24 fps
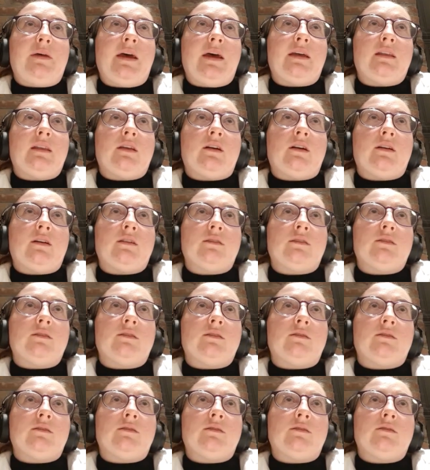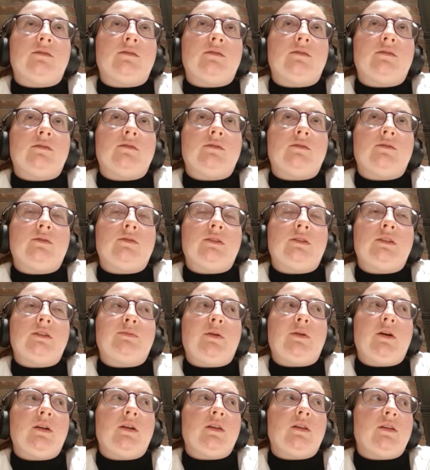on which
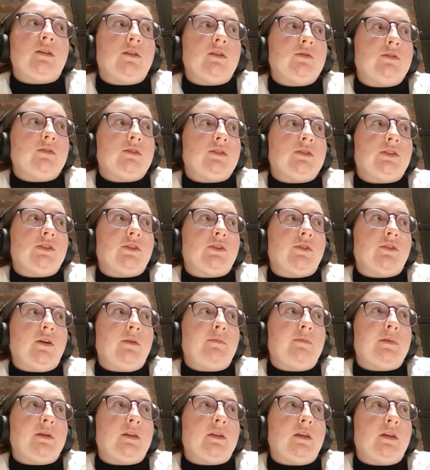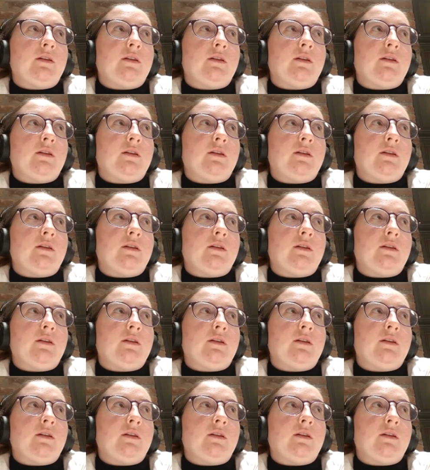part of the notes it showed up in.